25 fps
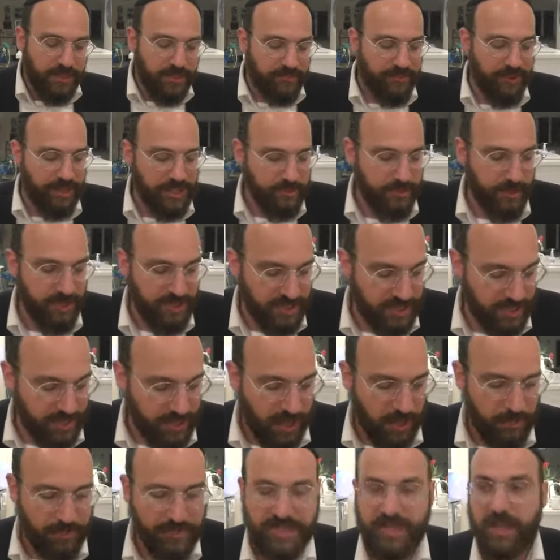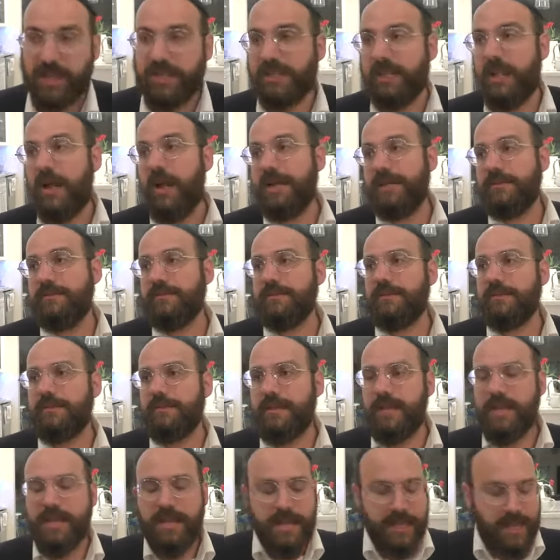The first person comes online.
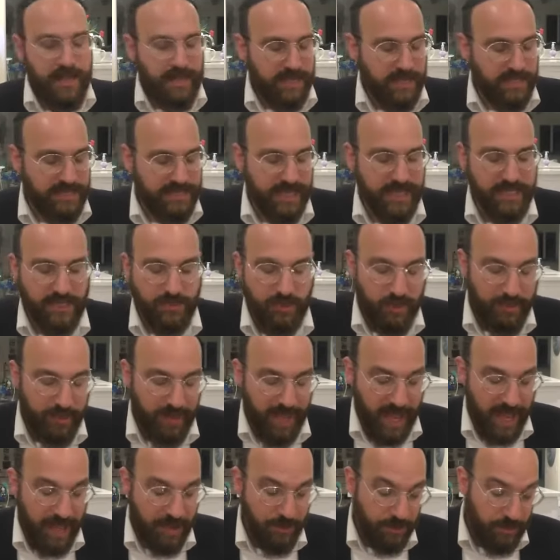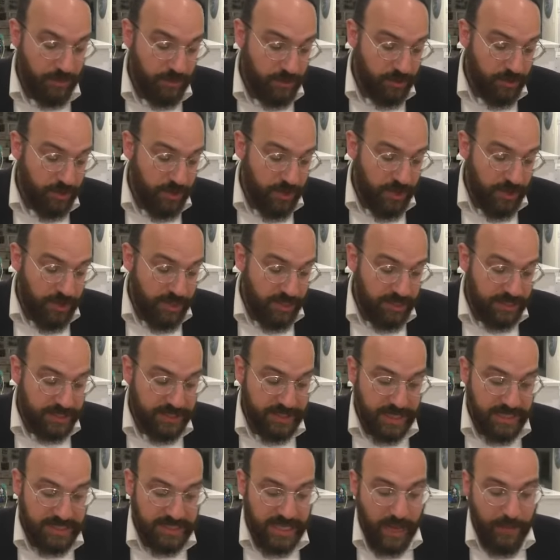He says to Reb Chaim, he
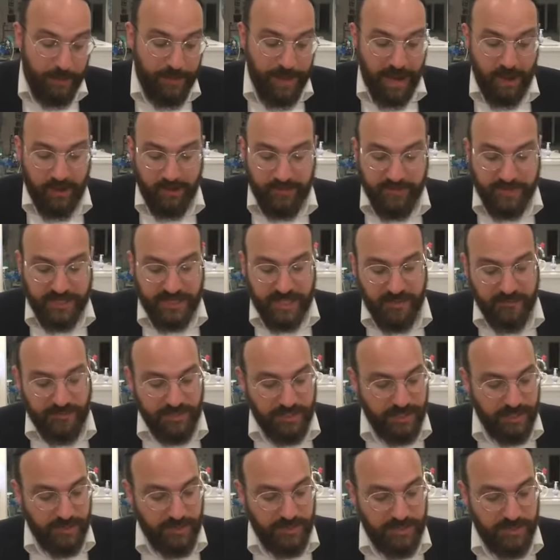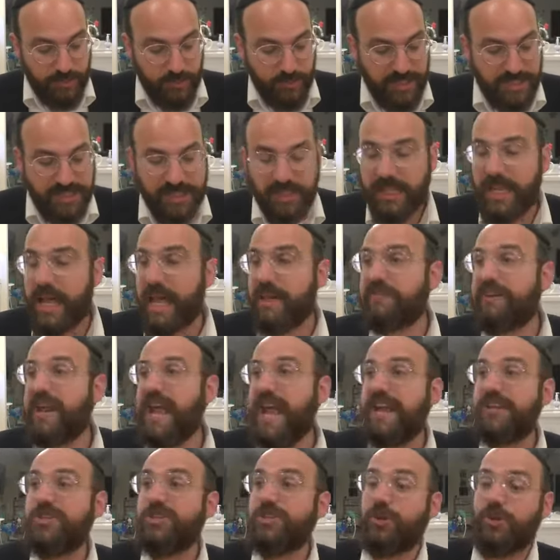says, I'm married for seven years. We still haven't
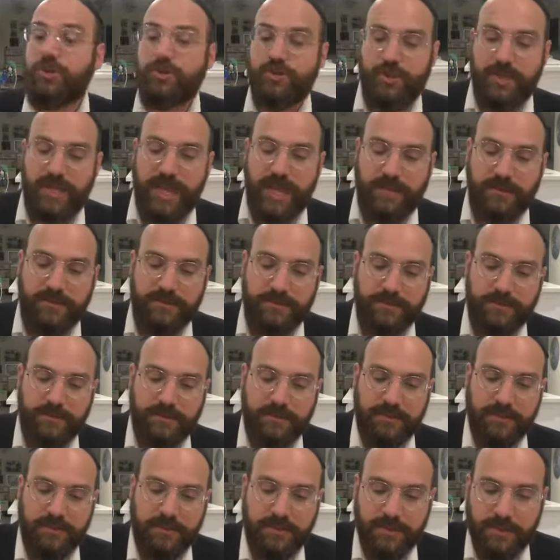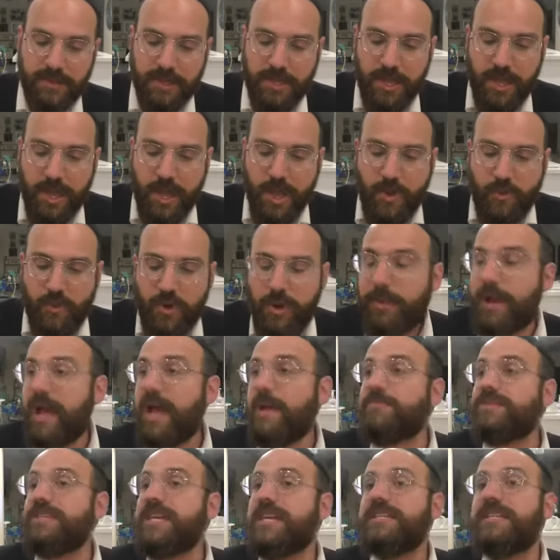had children yet. Rav
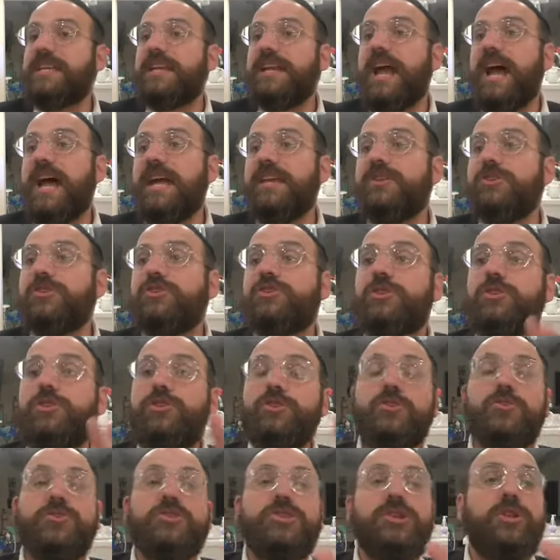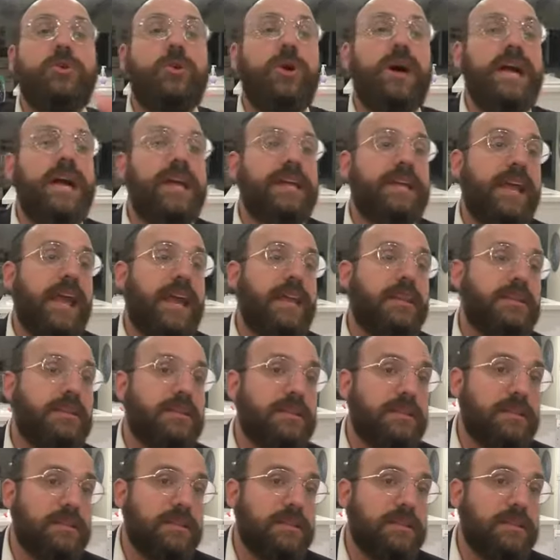Chaim says to the guy, you should do Shiluach HaKen.